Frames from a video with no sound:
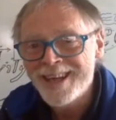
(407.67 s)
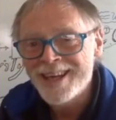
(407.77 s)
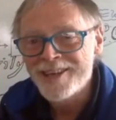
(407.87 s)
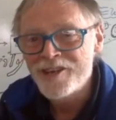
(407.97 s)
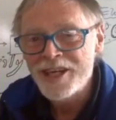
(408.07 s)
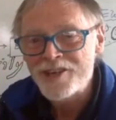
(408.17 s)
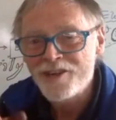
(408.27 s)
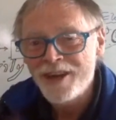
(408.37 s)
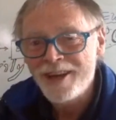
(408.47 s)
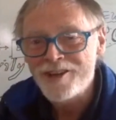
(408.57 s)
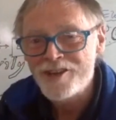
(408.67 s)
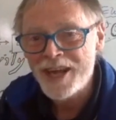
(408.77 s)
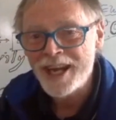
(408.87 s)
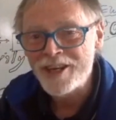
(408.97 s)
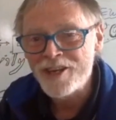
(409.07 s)
And Jess, I
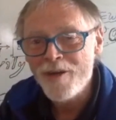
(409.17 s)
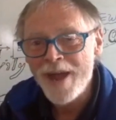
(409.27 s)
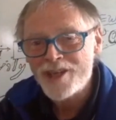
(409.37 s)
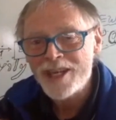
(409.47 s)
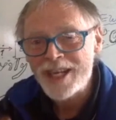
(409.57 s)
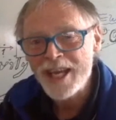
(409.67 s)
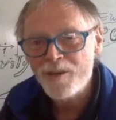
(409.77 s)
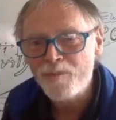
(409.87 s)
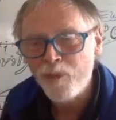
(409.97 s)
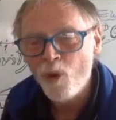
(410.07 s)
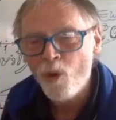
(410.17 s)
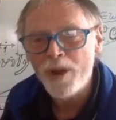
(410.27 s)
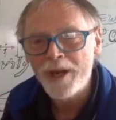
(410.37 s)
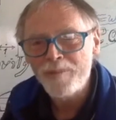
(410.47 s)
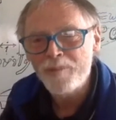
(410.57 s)
understand you actually get
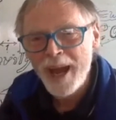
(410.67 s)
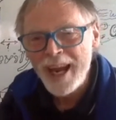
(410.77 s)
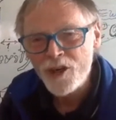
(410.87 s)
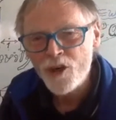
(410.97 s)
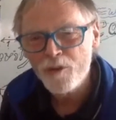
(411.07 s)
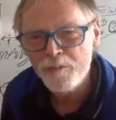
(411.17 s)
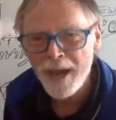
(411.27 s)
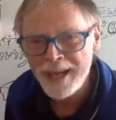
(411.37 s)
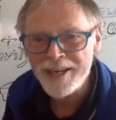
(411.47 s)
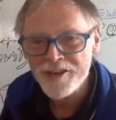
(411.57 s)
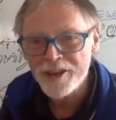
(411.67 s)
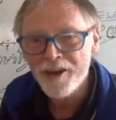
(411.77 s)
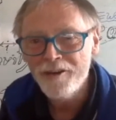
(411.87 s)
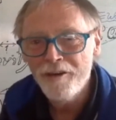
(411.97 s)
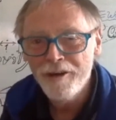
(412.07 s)
employed and paid good money to
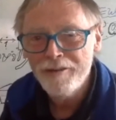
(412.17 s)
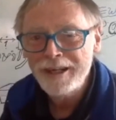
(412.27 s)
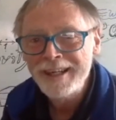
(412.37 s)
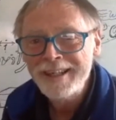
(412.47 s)
go diving.